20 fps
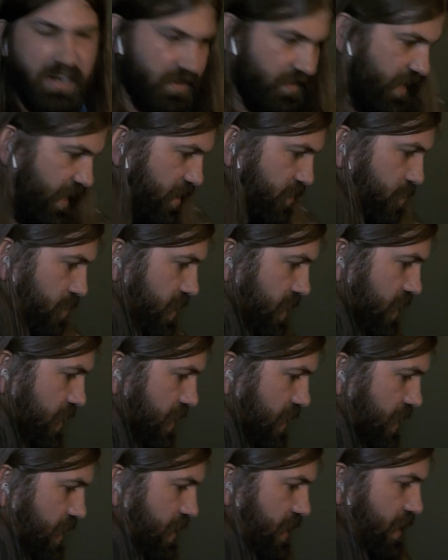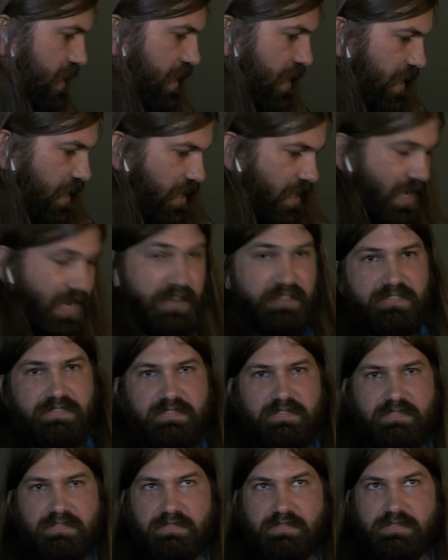on that one. I've
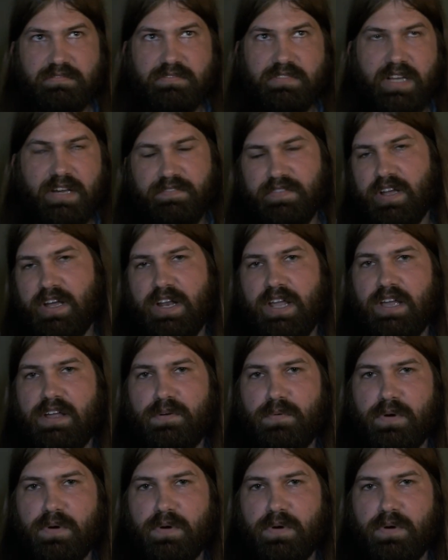not had